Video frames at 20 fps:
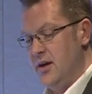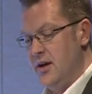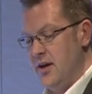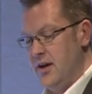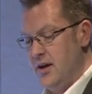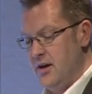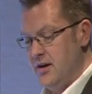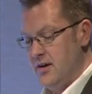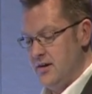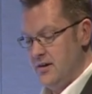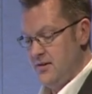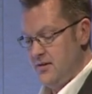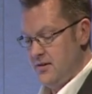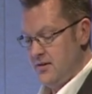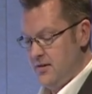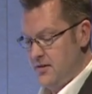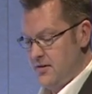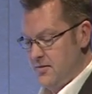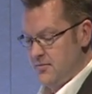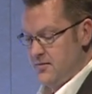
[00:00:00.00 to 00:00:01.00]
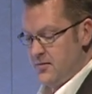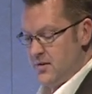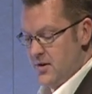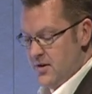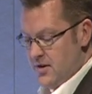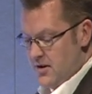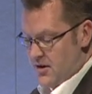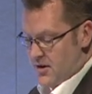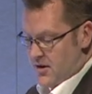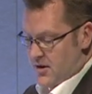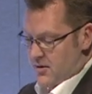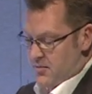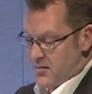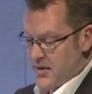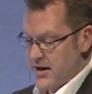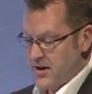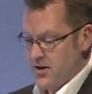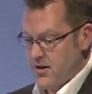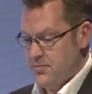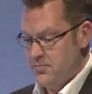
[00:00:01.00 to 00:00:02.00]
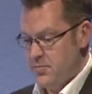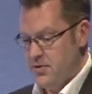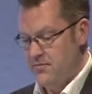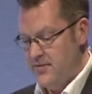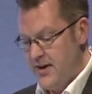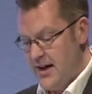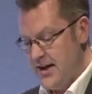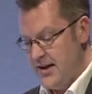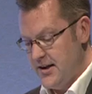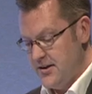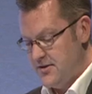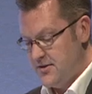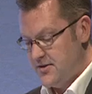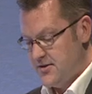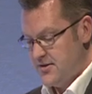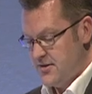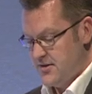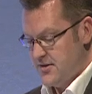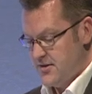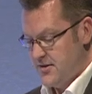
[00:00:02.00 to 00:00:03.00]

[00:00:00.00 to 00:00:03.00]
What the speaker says: miiCard provides